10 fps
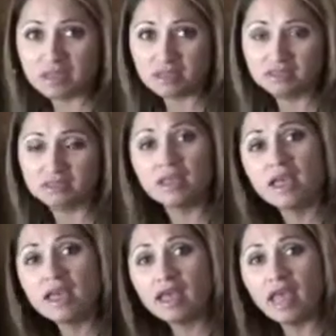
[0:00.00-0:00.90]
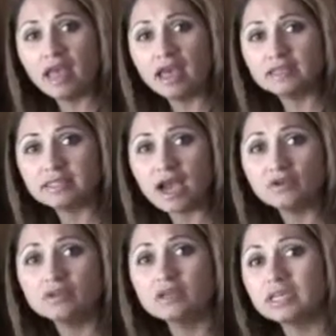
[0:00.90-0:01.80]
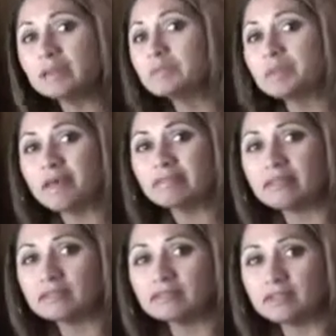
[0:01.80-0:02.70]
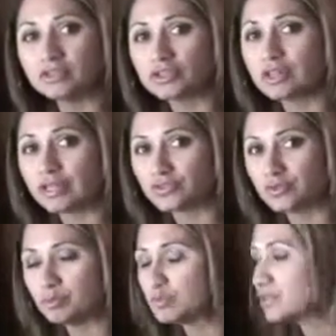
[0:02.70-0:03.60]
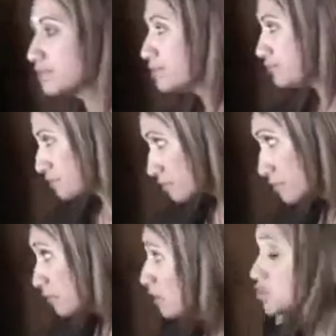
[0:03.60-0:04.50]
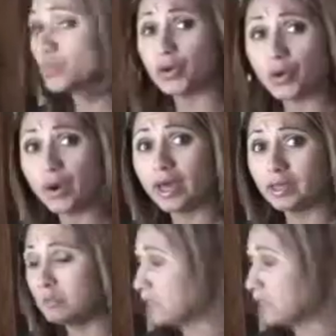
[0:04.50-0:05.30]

means and how you can implement this in your classrooms. So we'll go ahead and